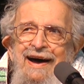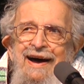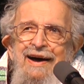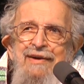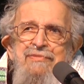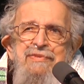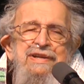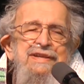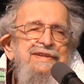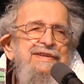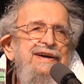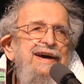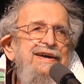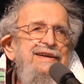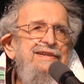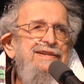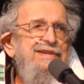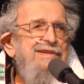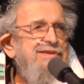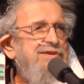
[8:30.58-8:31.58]
I'm
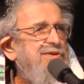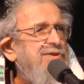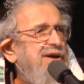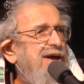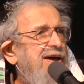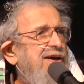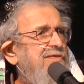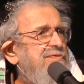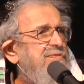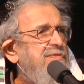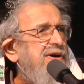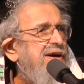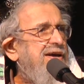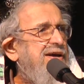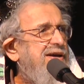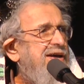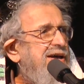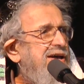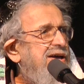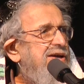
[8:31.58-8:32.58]
entitled to have
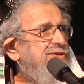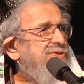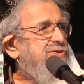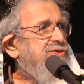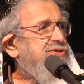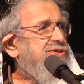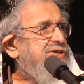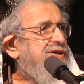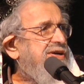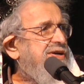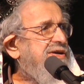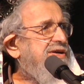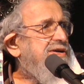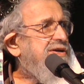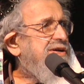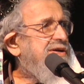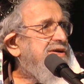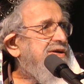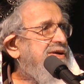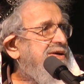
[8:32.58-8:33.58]
to
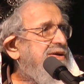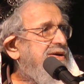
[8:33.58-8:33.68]
share,